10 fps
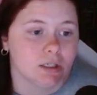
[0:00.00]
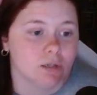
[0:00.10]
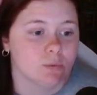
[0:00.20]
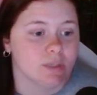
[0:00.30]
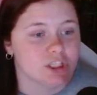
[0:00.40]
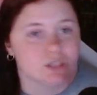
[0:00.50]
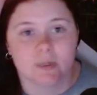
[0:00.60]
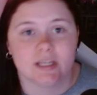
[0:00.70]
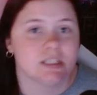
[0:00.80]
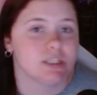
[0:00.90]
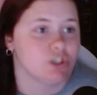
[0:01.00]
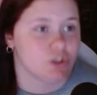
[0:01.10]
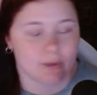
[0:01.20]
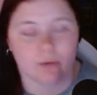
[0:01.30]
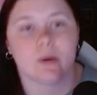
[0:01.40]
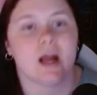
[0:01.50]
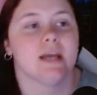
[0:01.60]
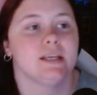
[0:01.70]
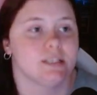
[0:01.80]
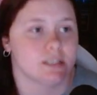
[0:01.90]
we just went into doing
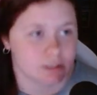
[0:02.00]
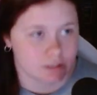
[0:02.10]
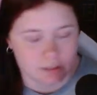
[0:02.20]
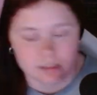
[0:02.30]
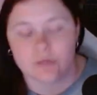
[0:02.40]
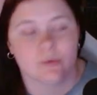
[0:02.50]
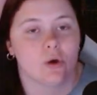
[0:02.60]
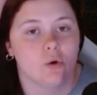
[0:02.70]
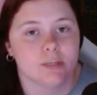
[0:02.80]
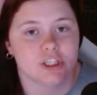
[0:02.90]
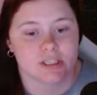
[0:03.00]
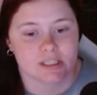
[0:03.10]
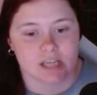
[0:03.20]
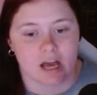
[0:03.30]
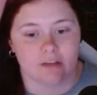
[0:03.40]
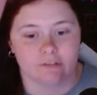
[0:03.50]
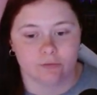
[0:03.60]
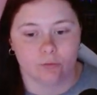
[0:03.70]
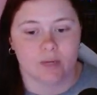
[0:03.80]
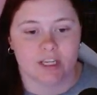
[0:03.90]
rides and doing a whole bunch of stuff,
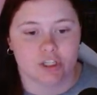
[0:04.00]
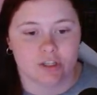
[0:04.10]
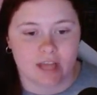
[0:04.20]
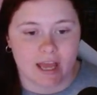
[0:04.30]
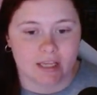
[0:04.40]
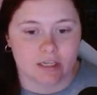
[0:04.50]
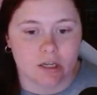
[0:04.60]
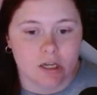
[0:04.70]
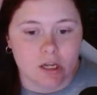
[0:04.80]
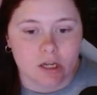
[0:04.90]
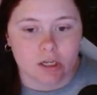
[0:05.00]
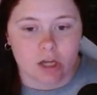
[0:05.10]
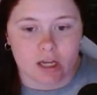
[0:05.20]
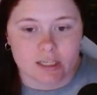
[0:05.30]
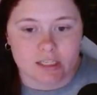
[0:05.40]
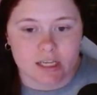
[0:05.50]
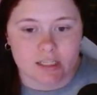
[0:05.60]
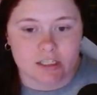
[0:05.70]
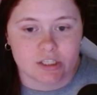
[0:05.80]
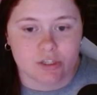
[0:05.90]
which then caused
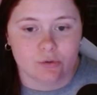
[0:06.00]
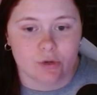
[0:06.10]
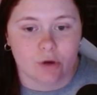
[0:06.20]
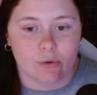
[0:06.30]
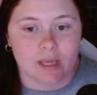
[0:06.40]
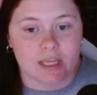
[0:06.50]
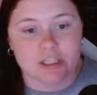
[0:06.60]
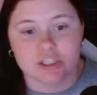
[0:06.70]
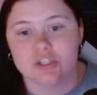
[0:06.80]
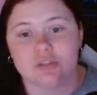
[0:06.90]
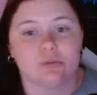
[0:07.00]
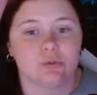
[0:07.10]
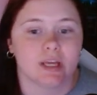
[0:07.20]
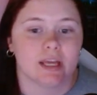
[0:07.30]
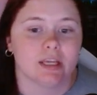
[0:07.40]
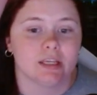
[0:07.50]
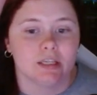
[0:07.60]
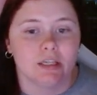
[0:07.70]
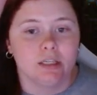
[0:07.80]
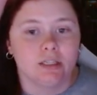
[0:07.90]
us to go into like
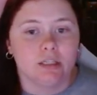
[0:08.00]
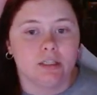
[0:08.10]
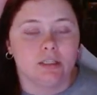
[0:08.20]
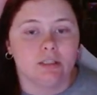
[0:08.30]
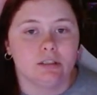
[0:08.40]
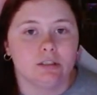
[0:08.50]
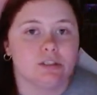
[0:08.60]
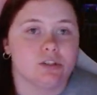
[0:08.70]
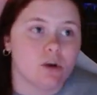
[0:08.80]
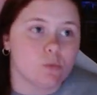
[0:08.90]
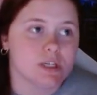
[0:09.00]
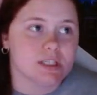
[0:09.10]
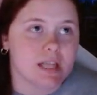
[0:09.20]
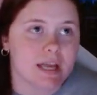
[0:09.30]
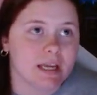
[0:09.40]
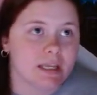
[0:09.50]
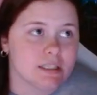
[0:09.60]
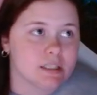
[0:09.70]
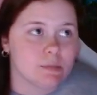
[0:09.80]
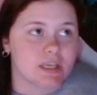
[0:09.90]
Star Wars
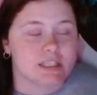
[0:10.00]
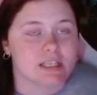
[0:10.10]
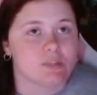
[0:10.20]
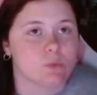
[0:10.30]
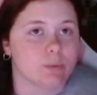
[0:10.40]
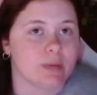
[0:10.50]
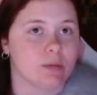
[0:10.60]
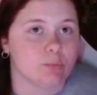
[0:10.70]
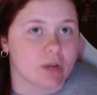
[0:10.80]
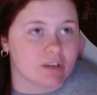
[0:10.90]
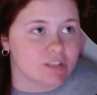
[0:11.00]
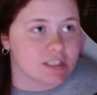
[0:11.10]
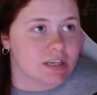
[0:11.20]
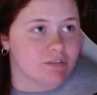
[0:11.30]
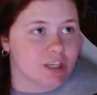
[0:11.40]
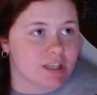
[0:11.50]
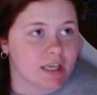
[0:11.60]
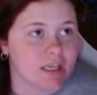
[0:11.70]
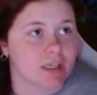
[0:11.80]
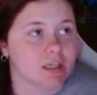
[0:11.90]
Land, because that's where we had breakfast and
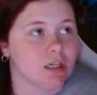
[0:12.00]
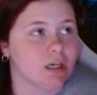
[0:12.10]
everything.